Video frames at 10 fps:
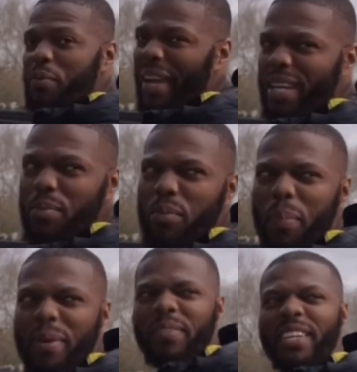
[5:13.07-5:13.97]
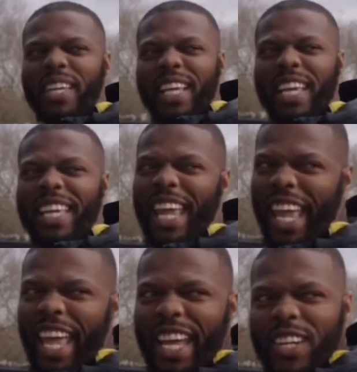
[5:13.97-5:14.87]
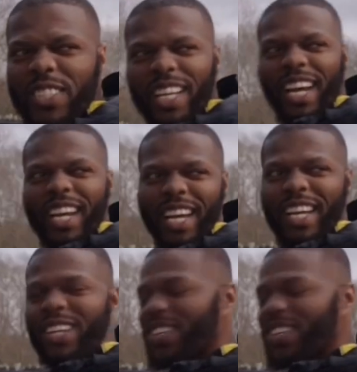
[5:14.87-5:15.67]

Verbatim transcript: paid them properly for nearly a year, something like that, I